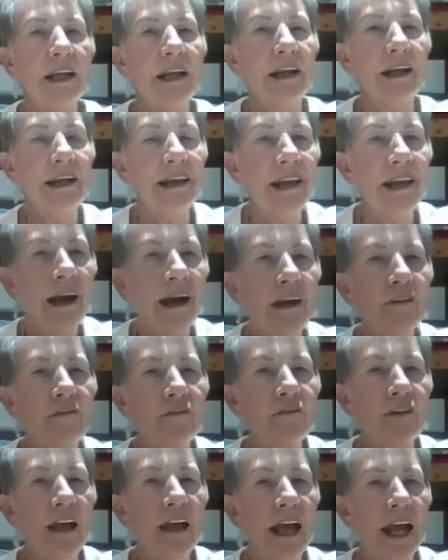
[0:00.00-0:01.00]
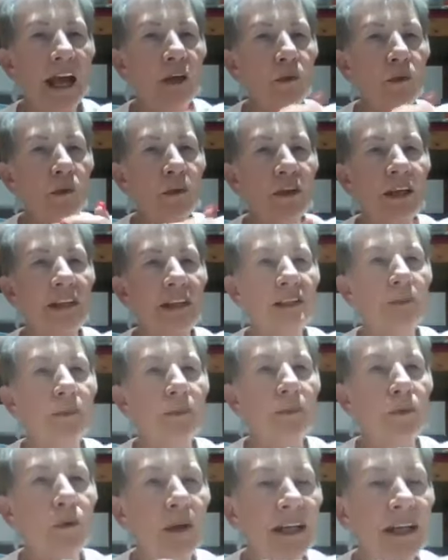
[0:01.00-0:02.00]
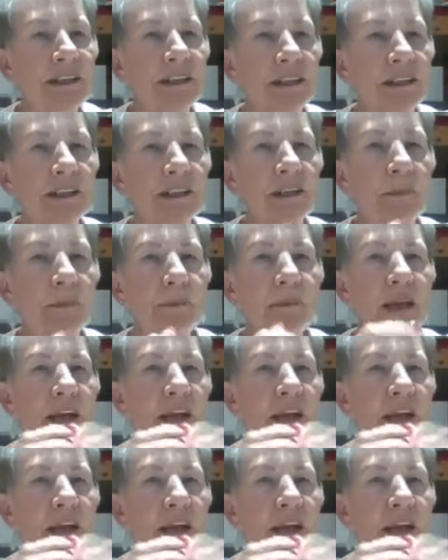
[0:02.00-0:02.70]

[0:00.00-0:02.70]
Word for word: love and with His presence,